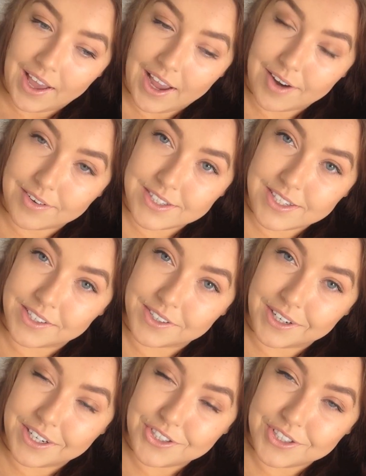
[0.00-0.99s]
Harrison and
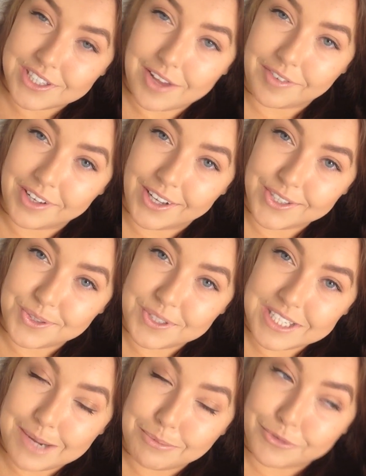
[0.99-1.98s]
I are just having
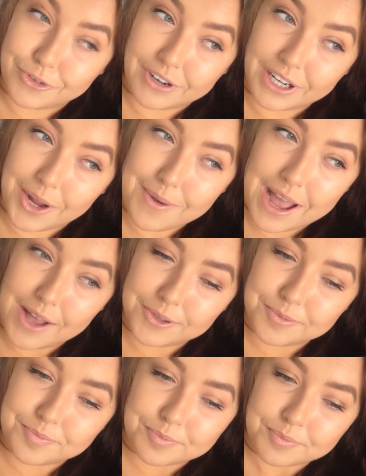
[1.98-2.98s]
cuddles now before I go out.